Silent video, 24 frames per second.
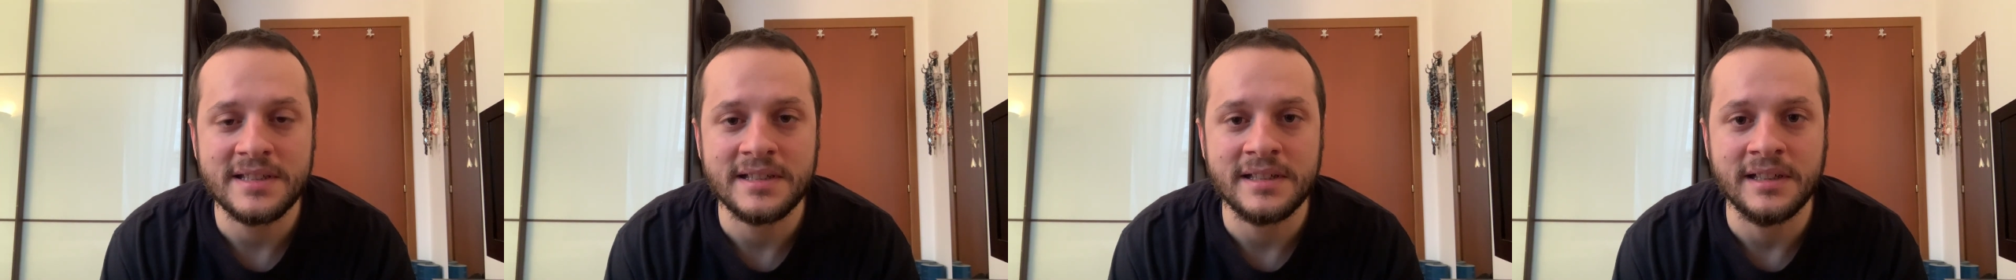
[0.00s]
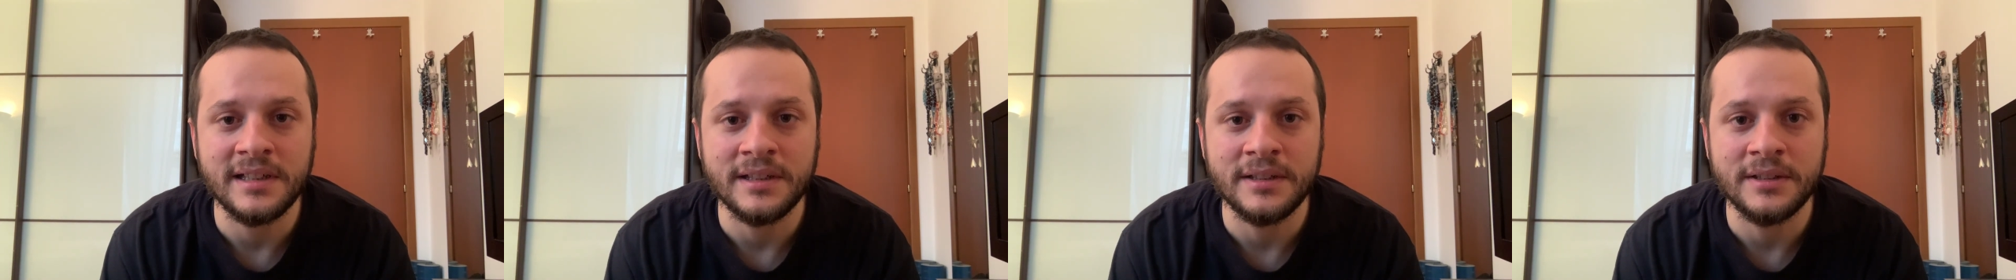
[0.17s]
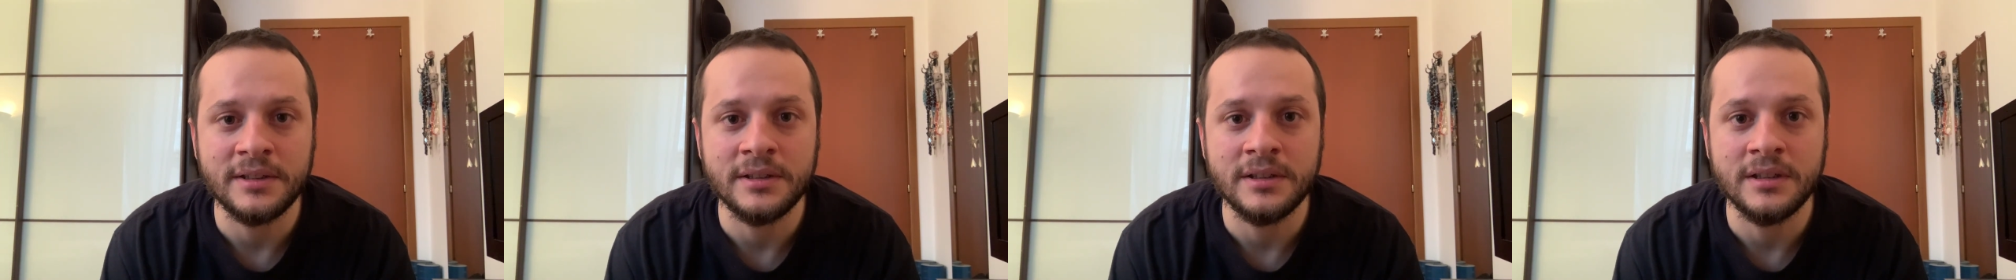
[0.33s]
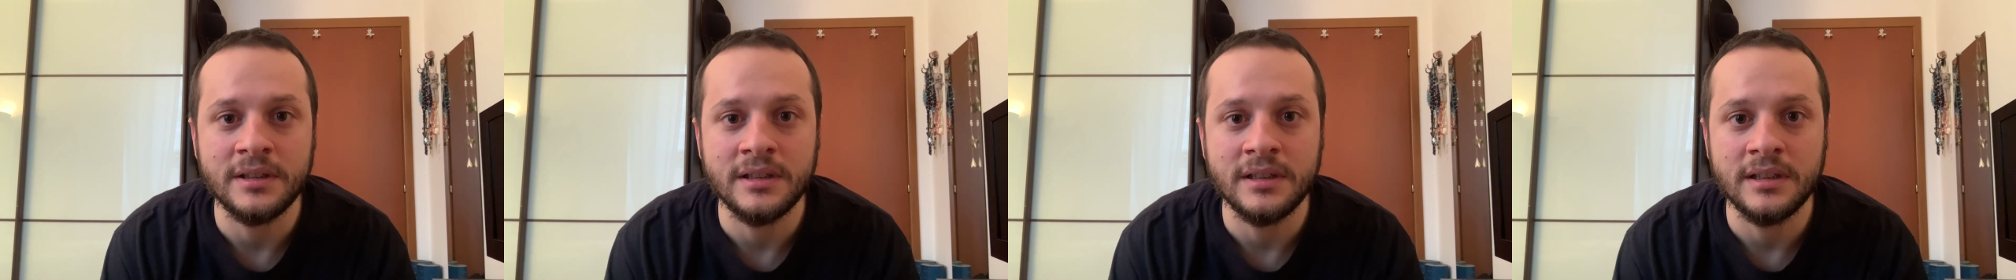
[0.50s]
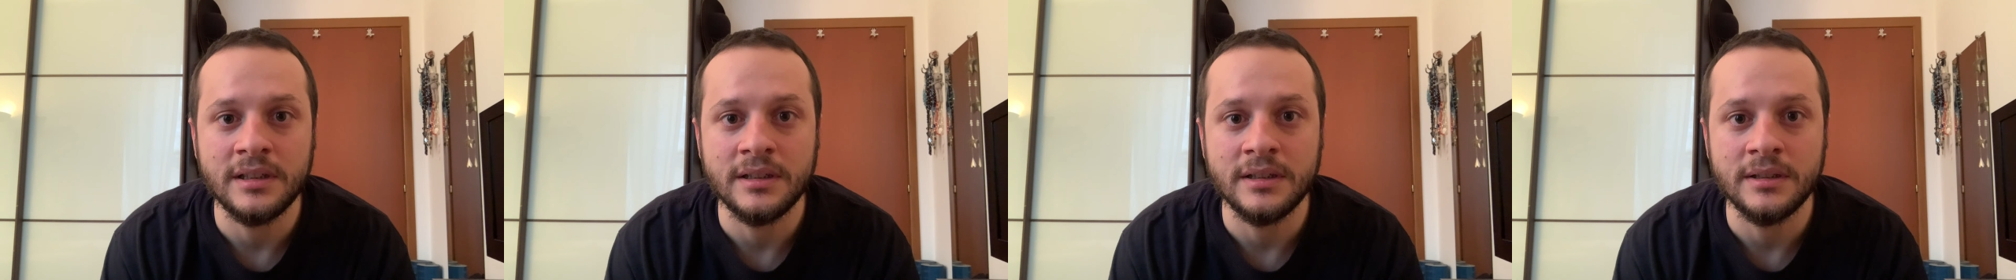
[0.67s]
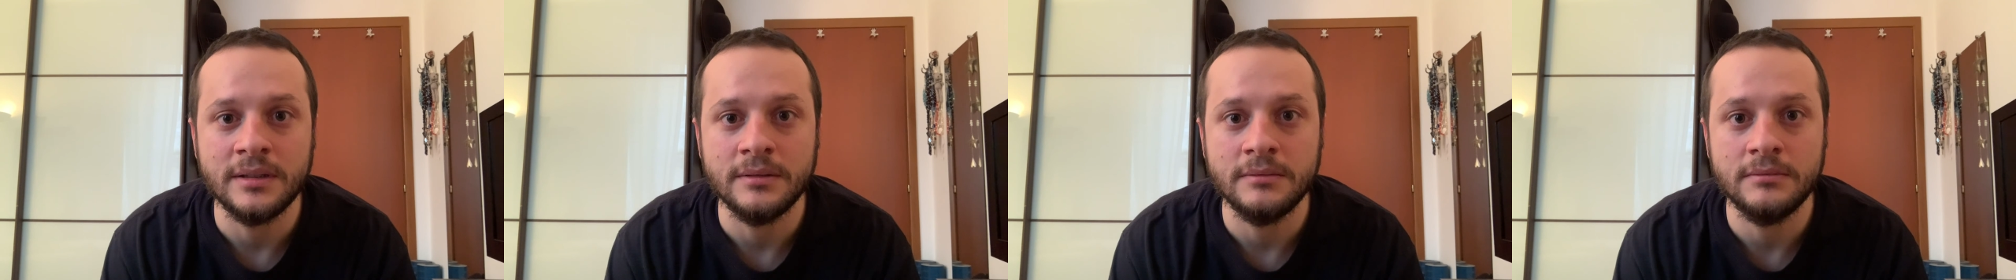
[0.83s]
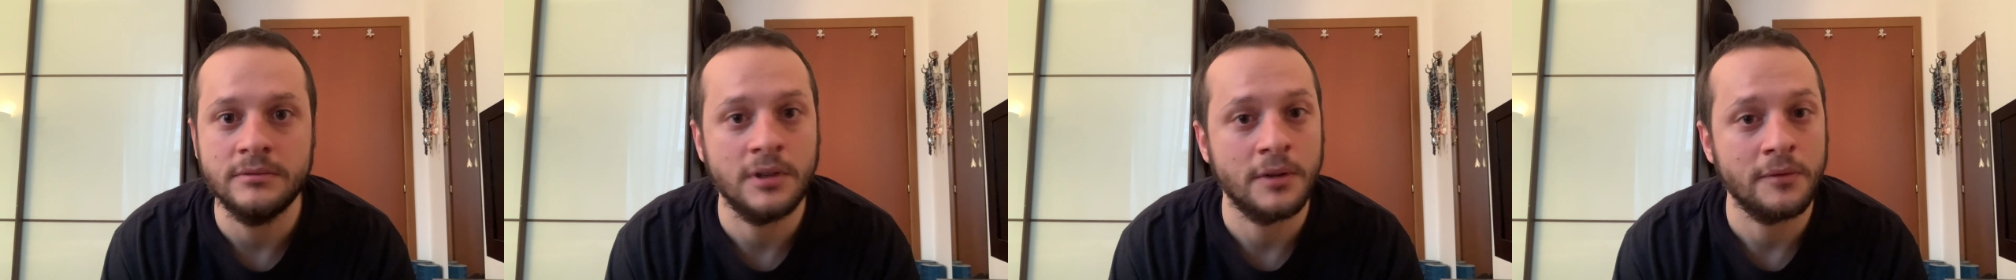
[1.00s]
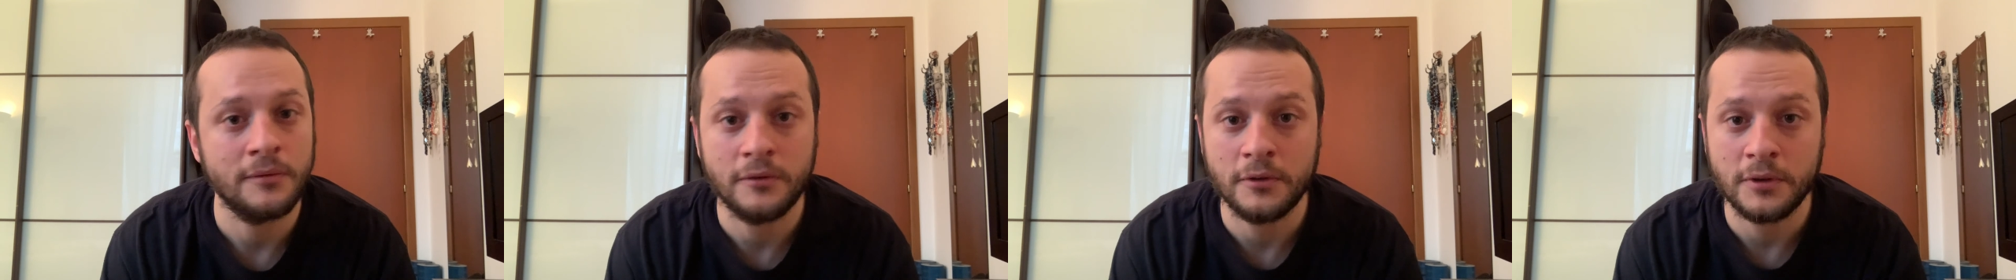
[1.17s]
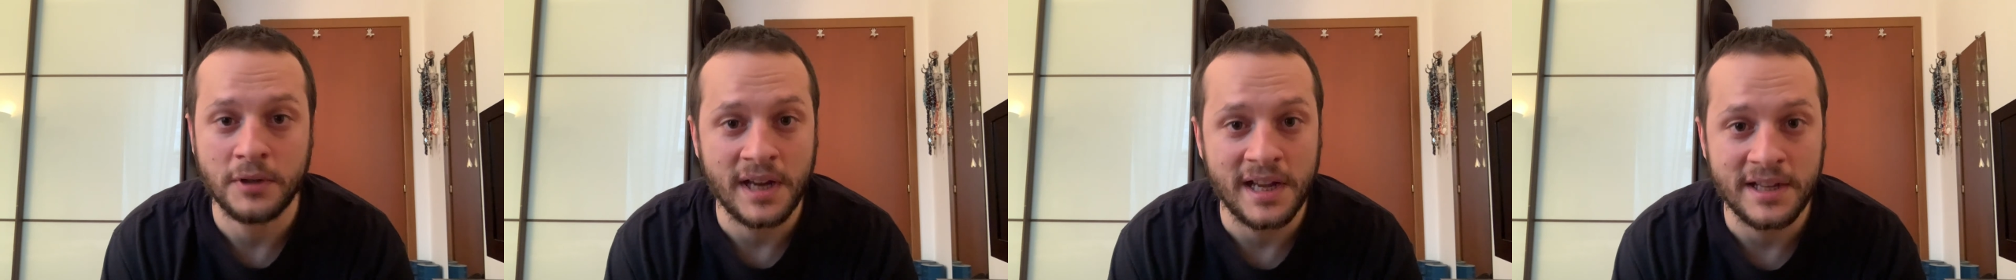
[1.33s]
and
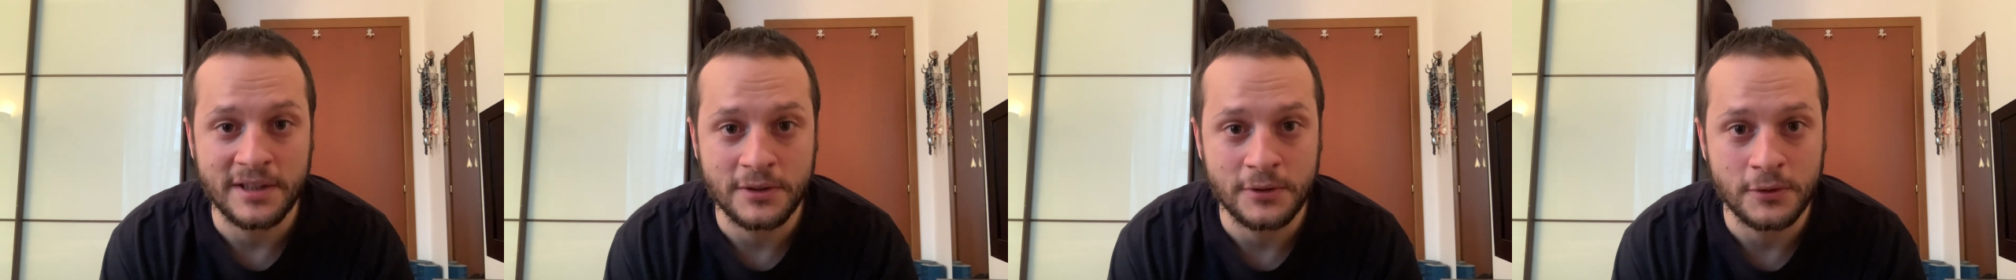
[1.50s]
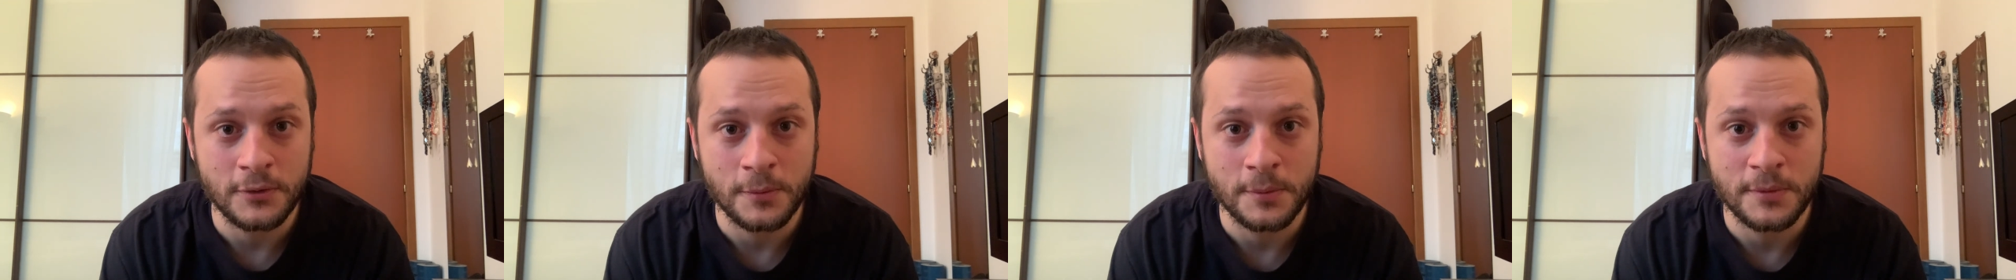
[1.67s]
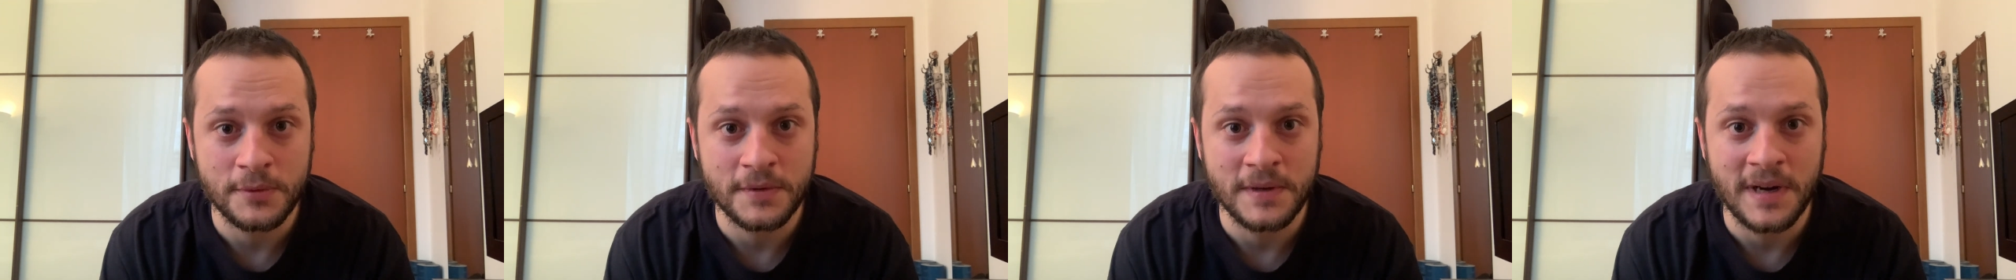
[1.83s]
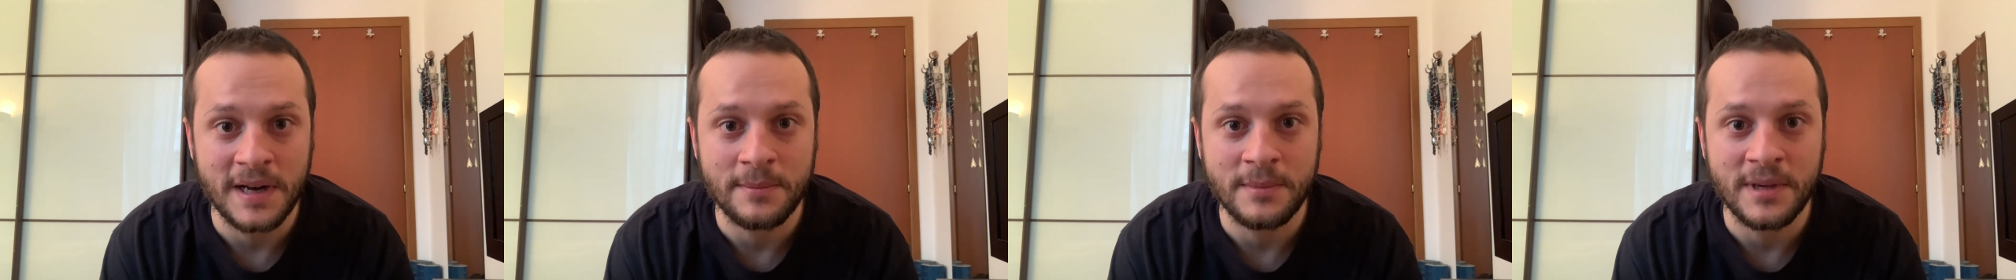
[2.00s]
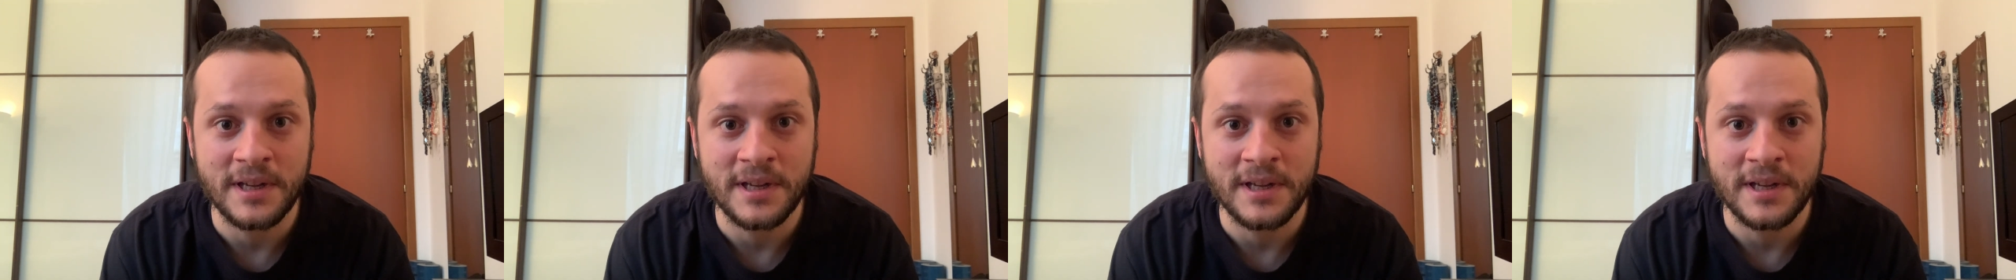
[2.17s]
don't forget to subscribe